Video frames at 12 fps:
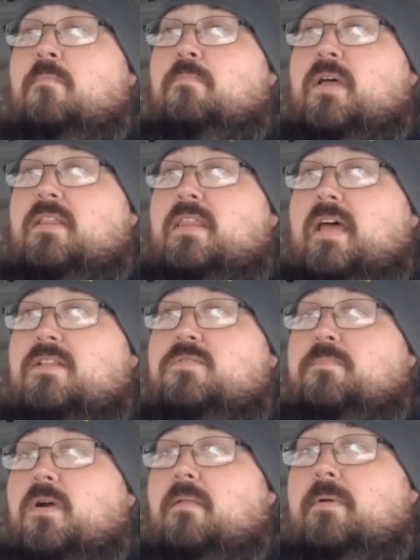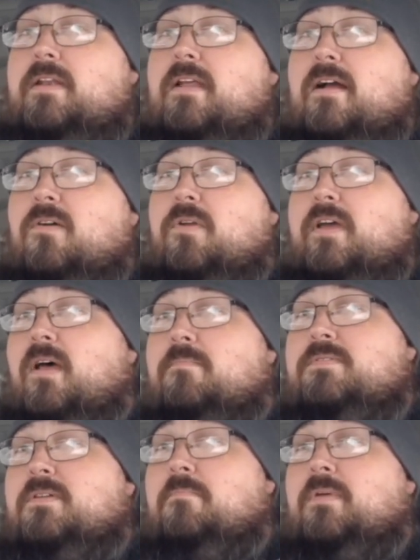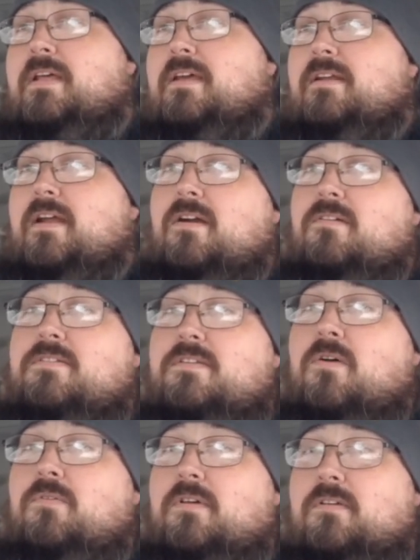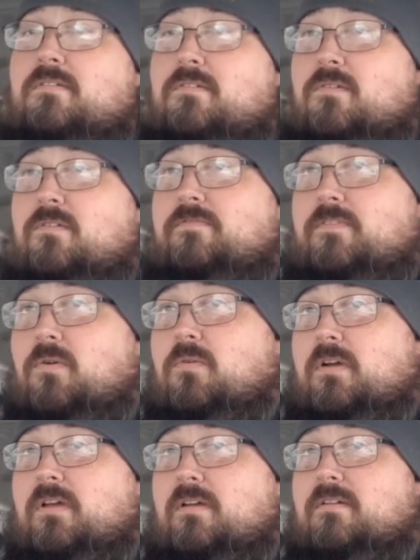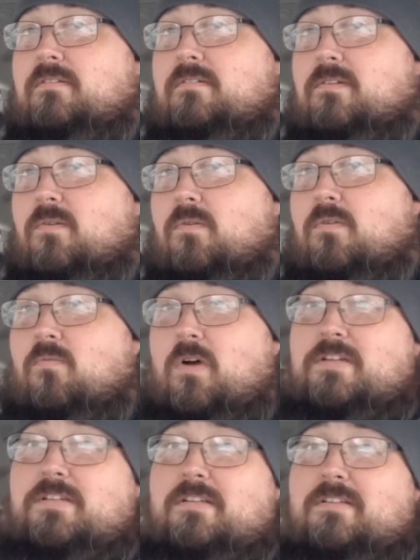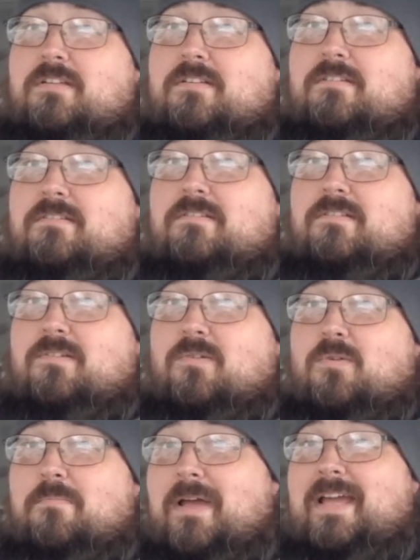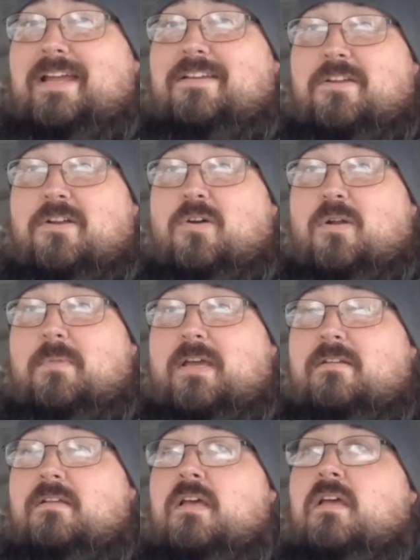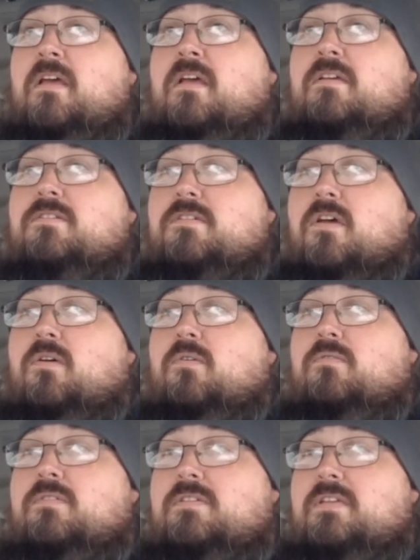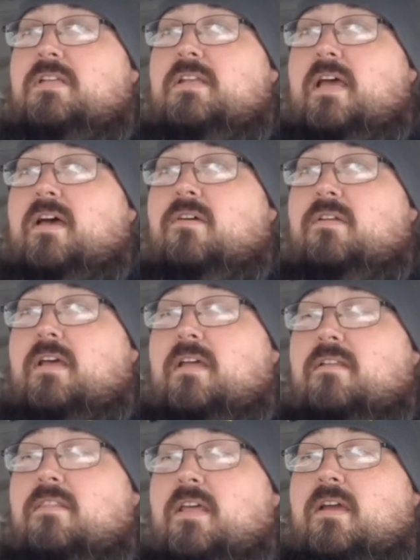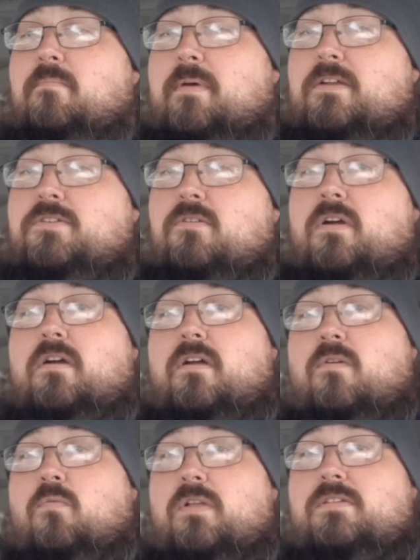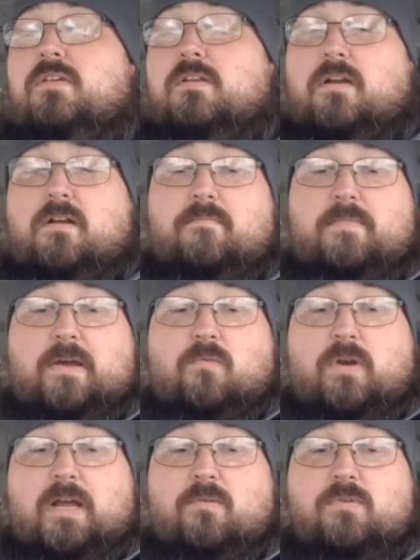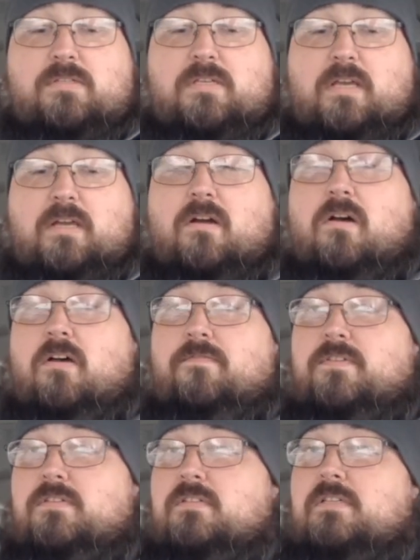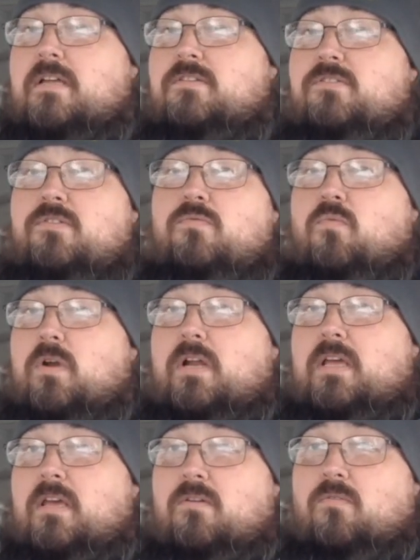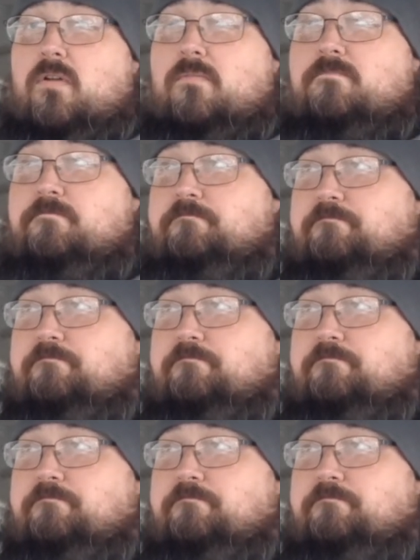But that's probably not going to help somebody in Arizona or Florida or Washington or Maine, you know what I mean? So sit down and think about your area, what's in there. Now, when I was saying offices, I do want to hit on,